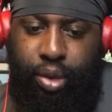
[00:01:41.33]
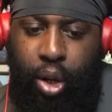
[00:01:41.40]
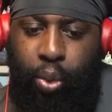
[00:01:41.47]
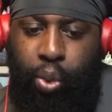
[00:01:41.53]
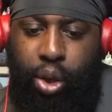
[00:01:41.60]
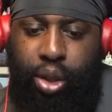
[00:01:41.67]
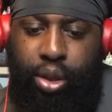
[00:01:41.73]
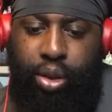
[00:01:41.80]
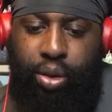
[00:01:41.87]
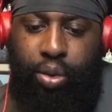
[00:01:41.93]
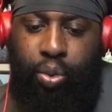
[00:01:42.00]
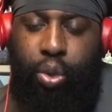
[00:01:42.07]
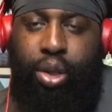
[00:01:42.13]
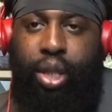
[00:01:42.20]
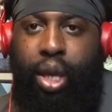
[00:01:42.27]
and
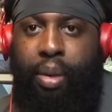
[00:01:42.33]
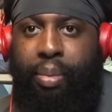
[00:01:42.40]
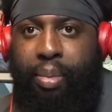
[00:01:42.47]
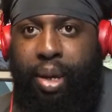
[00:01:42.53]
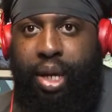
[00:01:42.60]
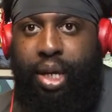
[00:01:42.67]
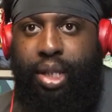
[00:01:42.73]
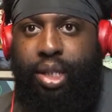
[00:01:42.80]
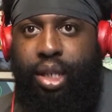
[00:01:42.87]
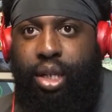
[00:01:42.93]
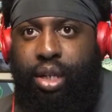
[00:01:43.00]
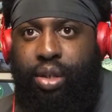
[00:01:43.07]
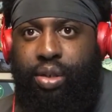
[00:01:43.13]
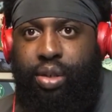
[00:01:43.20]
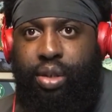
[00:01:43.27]
what they mean to
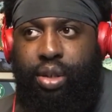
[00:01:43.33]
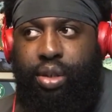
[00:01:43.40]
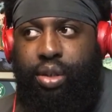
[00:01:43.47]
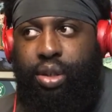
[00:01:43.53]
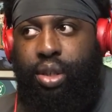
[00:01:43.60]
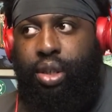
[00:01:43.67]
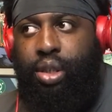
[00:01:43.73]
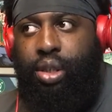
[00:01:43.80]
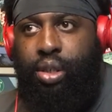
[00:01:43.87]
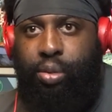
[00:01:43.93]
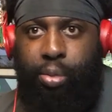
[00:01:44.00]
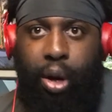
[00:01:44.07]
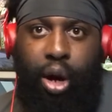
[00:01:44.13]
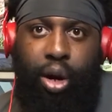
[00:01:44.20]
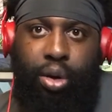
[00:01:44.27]
this
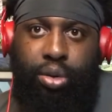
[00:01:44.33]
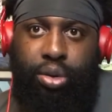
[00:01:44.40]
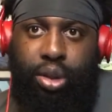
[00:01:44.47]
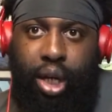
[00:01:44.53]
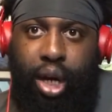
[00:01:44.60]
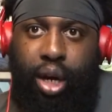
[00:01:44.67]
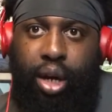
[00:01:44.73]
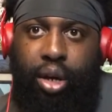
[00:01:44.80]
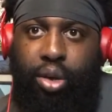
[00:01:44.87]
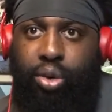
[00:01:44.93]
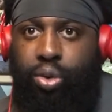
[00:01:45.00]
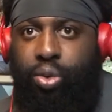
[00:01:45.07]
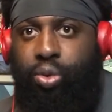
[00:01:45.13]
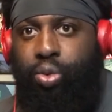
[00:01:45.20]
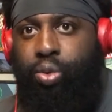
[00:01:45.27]
small town
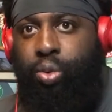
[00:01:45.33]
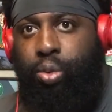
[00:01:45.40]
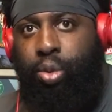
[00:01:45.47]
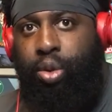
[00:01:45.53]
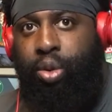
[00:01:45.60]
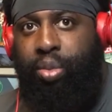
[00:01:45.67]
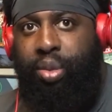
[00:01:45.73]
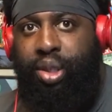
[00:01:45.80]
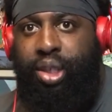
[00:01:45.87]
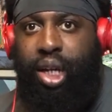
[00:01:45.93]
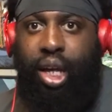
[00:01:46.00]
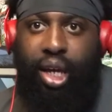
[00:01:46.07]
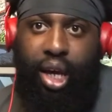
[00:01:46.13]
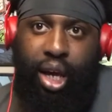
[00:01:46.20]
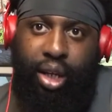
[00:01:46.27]
who pretty much
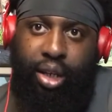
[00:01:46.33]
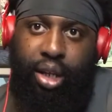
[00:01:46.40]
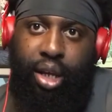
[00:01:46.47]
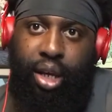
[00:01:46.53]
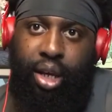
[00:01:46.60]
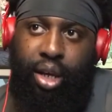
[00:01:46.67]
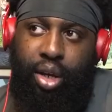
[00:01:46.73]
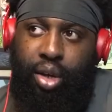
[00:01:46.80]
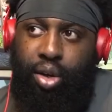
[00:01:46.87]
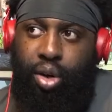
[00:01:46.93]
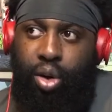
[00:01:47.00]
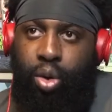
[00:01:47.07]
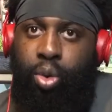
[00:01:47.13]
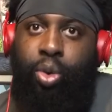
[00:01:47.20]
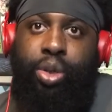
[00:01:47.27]
like
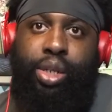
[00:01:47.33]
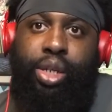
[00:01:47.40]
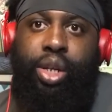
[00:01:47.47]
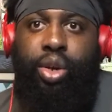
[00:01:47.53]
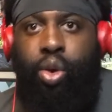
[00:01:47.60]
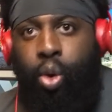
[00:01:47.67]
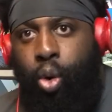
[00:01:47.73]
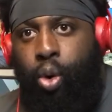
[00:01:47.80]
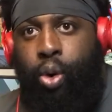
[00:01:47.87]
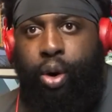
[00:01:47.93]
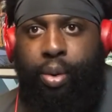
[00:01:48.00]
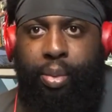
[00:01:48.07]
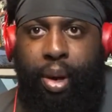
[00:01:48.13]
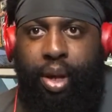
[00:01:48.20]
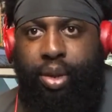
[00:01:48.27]
was
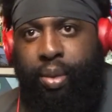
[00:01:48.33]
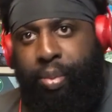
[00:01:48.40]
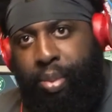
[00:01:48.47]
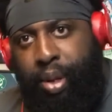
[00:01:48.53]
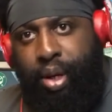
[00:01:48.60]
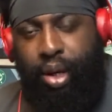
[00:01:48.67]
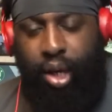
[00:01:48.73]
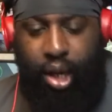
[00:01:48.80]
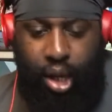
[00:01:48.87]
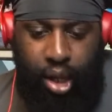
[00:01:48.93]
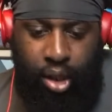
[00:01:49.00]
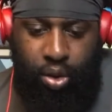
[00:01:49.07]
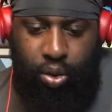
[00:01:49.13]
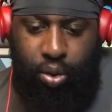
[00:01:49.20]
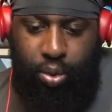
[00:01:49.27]
ignored by the bigger
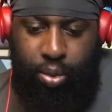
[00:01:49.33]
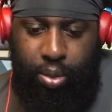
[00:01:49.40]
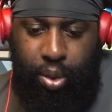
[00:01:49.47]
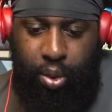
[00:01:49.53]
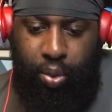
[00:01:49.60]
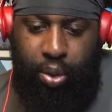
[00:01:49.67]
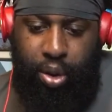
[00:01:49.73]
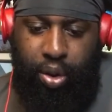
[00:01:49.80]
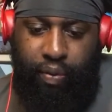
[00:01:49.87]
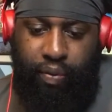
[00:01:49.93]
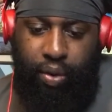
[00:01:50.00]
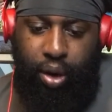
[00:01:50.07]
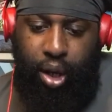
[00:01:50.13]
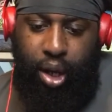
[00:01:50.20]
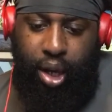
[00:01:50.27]
kingdom or whatever.
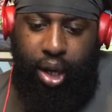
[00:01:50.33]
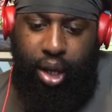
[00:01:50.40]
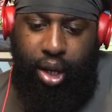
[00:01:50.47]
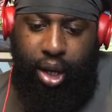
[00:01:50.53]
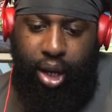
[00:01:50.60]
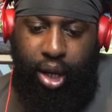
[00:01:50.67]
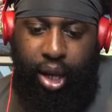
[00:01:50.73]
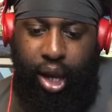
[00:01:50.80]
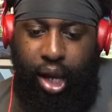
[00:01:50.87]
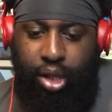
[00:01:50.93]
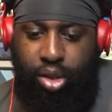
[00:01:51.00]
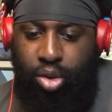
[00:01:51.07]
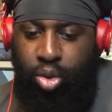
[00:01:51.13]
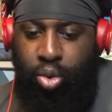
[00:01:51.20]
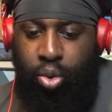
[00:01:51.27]
And they
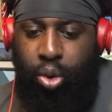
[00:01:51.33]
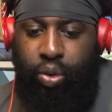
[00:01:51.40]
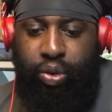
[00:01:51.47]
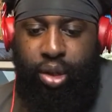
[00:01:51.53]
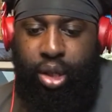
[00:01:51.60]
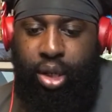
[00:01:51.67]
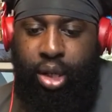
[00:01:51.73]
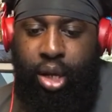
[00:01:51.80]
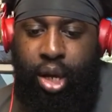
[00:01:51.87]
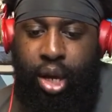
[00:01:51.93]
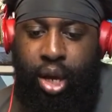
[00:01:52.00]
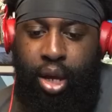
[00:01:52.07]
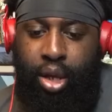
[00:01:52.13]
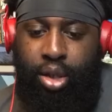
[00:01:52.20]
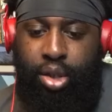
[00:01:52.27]
got two of
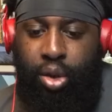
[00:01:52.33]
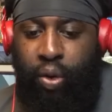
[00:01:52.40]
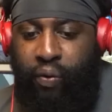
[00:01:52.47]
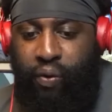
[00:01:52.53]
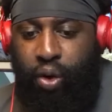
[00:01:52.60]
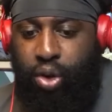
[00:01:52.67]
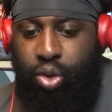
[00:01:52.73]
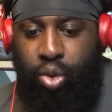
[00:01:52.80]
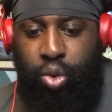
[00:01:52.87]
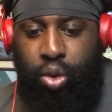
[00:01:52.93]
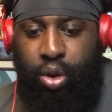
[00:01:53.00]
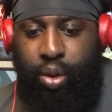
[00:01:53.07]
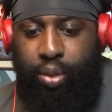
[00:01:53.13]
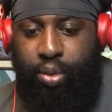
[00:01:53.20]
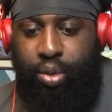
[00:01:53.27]

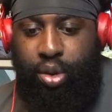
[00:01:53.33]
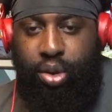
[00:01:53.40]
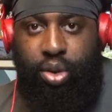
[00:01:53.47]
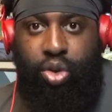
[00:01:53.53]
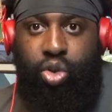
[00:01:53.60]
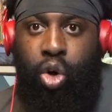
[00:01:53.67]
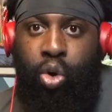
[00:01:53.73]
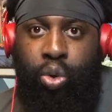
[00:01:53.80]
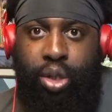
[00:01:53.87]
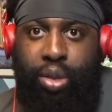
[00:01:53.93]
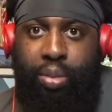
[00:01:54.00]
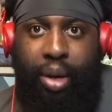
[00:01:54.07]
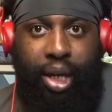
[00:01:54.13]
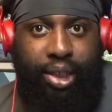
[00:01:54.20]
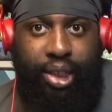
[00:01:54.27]
the
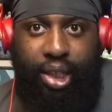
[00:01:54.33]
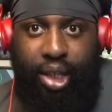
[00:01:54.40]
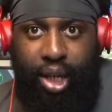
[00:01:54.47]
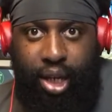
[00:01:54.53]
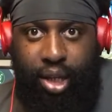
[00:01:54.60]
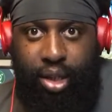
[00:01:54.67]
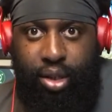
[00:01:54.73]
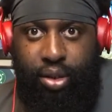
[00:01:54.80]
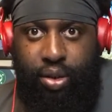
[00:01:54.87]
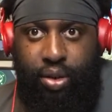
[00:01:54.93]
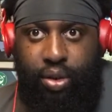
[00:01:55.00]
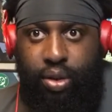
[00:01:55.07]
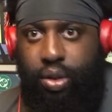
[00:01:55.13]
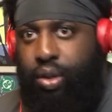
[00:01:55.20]
strongest magic knights